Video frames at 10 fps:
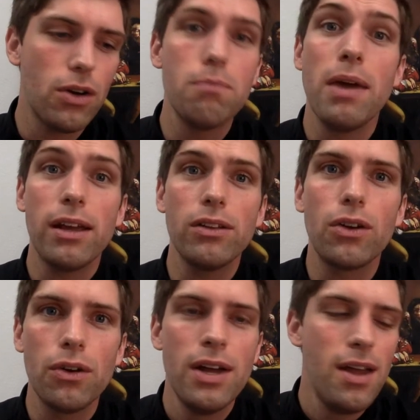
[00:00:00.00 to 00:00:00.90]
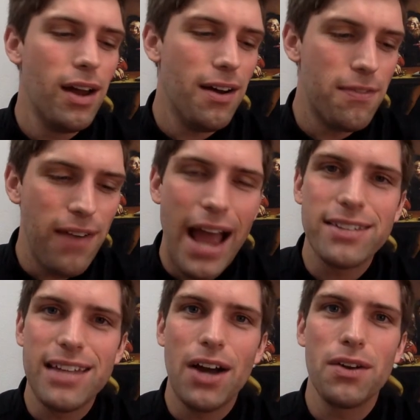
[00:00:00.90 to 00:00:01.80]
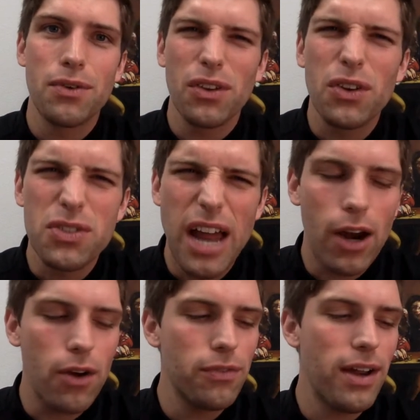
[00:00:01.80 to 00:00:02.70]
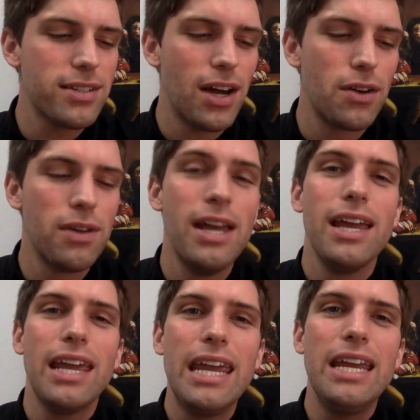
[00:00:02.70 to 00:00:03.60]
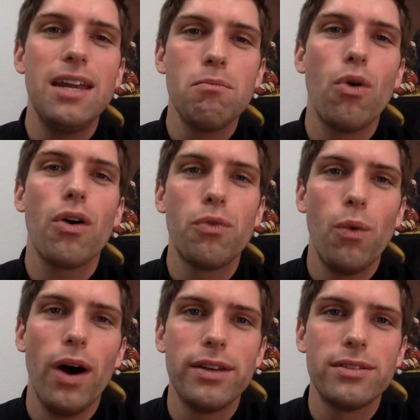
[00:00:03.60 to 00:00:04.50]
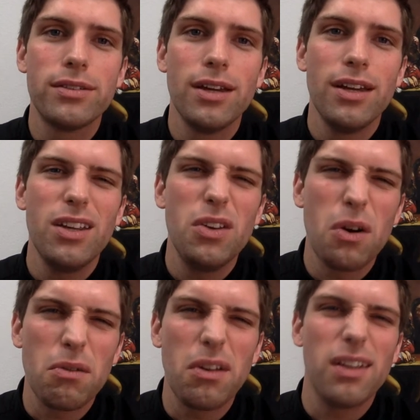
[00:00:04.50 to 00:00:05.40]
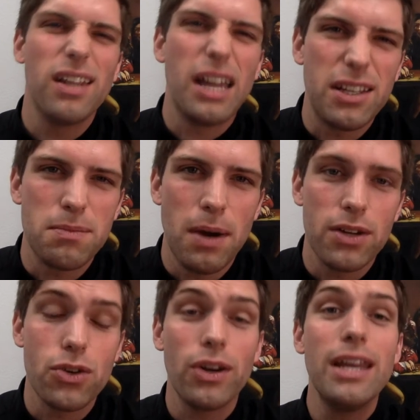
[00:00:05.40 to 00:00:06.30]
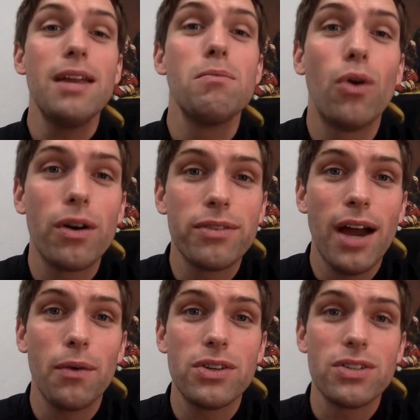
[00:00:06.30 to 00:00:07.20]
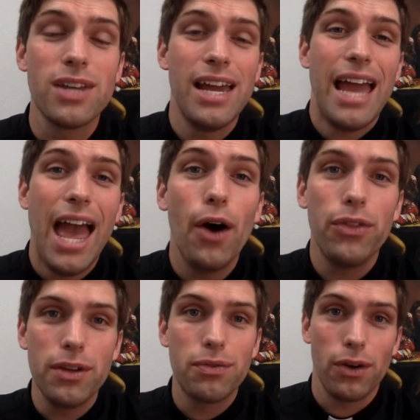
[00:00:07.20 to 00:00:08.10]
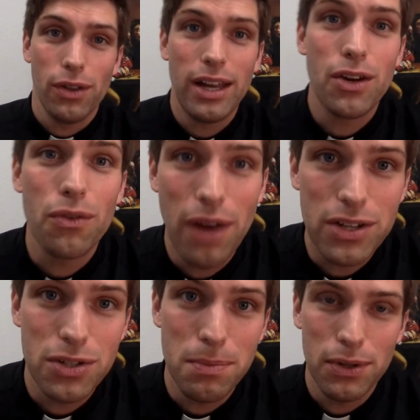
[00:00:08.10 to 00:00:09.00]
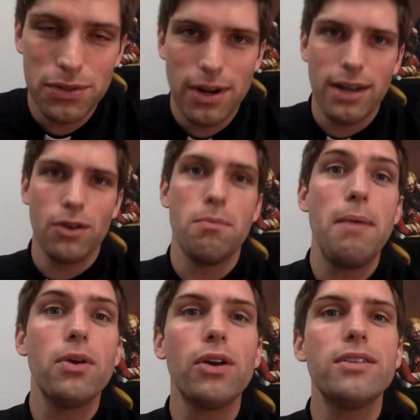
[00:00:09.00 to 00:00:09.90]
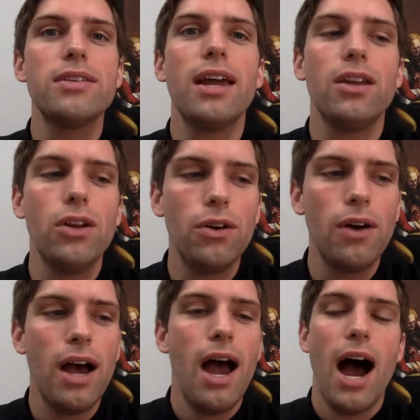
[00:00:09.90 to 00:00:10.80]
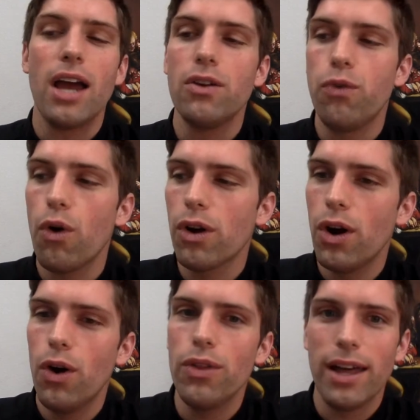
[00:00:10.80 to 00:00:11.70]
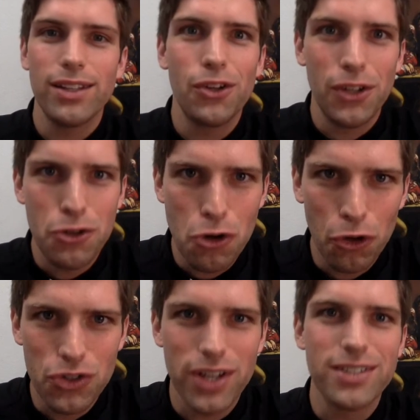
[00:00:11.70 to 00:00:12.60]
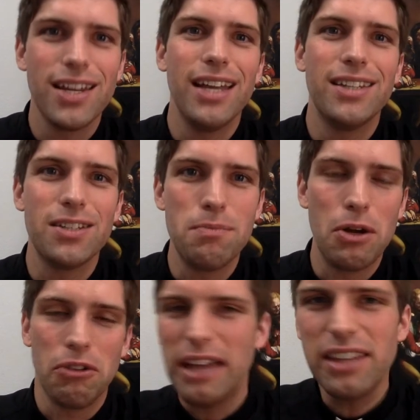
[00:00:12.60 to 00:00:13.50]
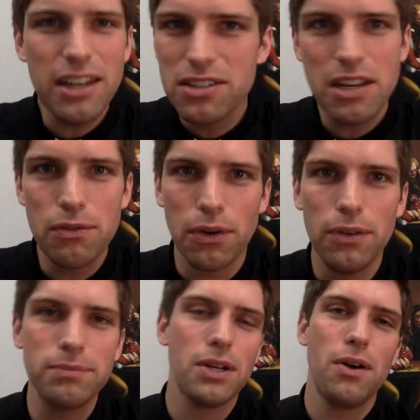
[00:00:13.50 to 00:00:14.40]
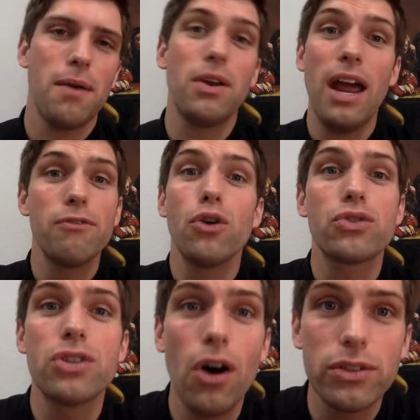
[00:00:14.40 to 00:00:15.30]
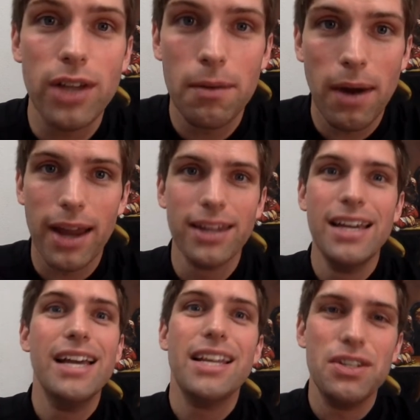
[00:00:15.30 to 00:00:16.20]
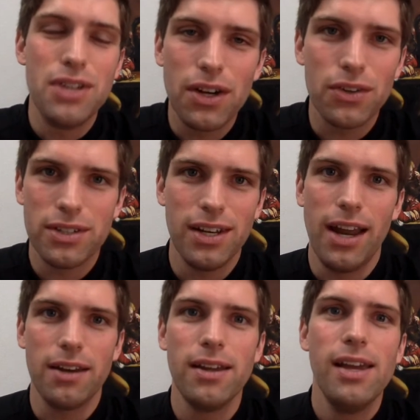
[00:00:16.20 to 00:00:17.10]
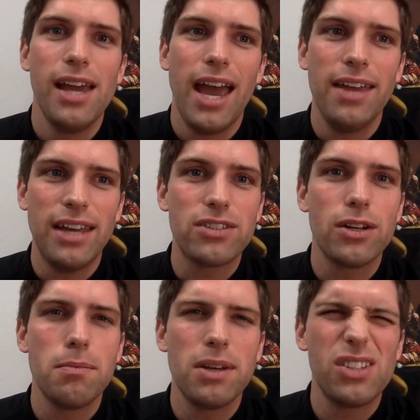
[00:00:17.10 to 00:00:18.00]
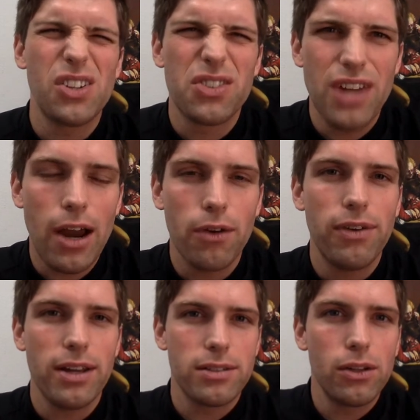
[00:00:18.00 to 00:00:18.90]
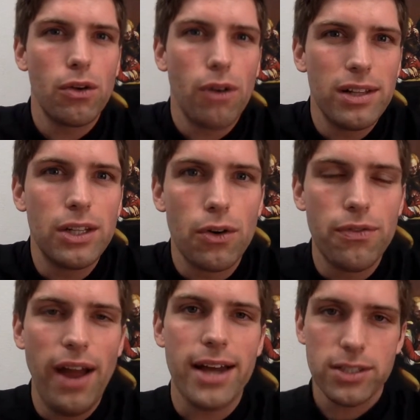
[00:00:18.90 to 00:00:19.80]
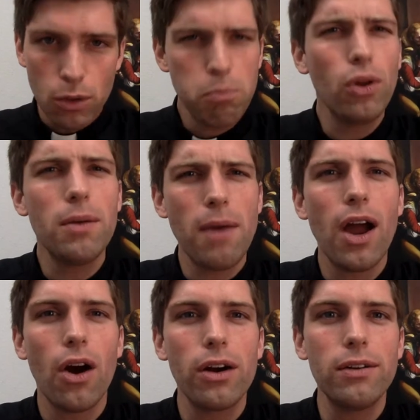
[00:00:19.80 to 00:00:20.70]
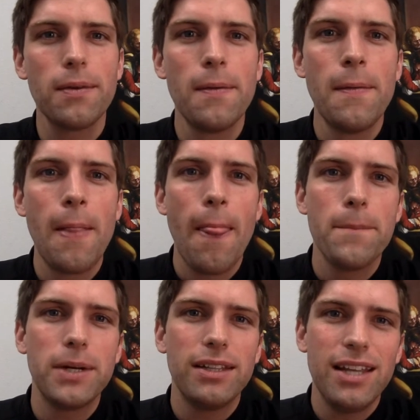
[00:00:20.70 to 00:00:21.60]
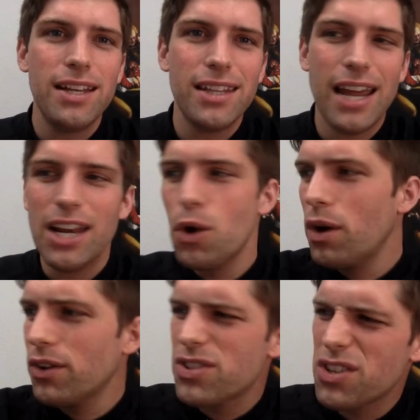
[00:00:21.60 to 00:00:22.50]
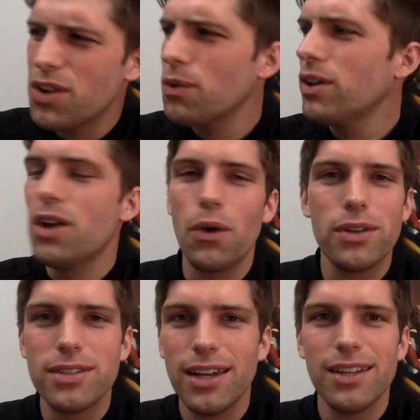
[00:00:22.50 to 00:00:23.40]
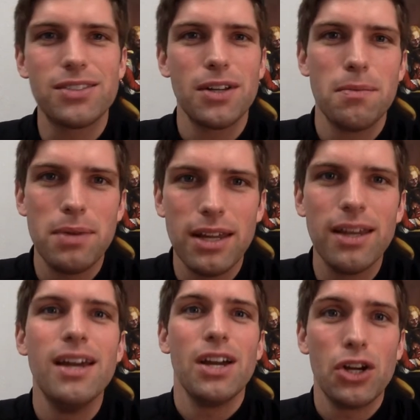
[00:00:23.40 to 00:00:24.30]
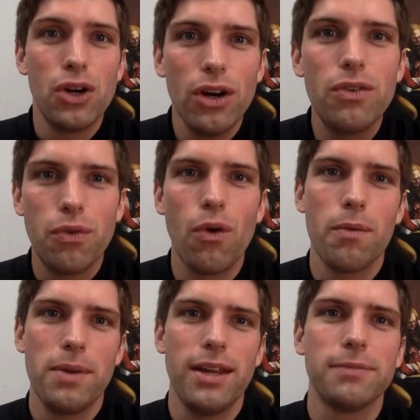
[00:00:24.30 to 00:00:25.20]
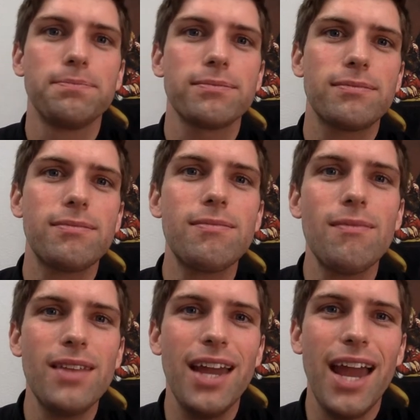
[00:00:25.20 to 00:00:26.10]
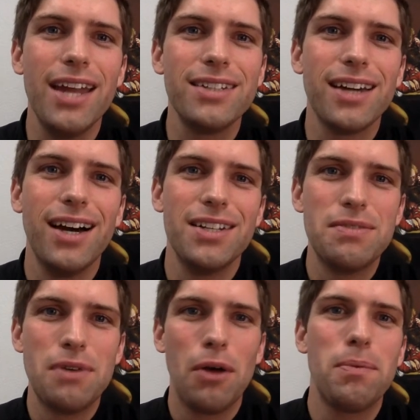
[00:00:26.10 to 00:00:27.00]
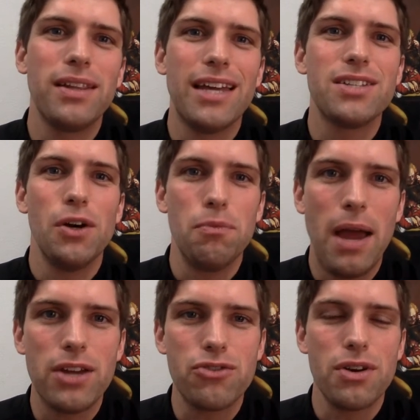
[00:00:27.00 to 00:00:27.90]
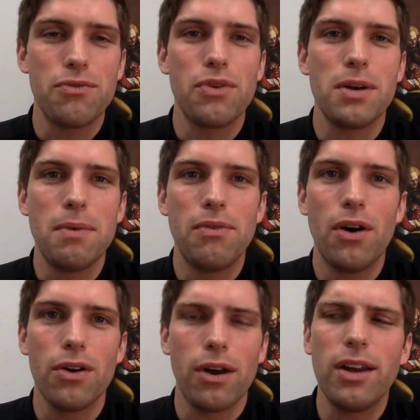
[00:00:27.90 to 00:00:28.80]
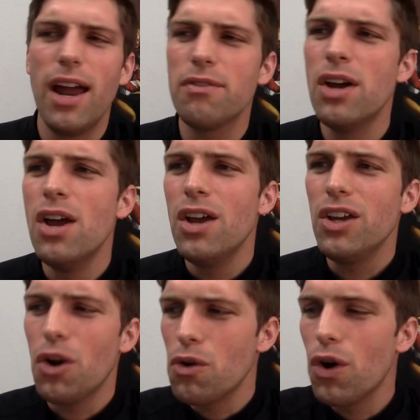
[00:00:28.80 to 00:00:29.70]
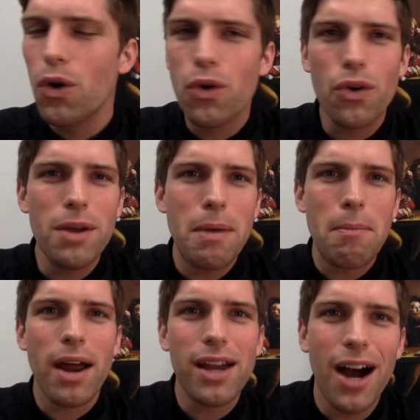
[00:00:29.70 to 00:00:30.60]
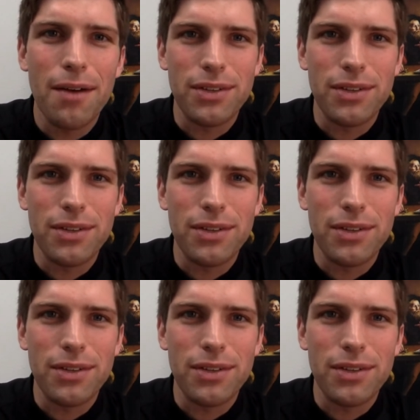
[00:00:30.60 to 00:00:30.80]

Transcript: make a fast out of, or a little sacrifice out of eating more of what you don't really like as much, or eating more of that which is healthy for you, like your vegetables, right? Or maybe you're going to say, I'm going to forego that little indulgence at this meal. Not that it's sinful, I'm going to have no salt on my dinner tonight, and that's going to be a little sacrifice, a little fast. It'll pull at my heart, but at the end of the day, no one else is going to really notice it. It's going to be good for me. And developing that self-mastery and freedom of heart. I'm going to have, no cream in my coffee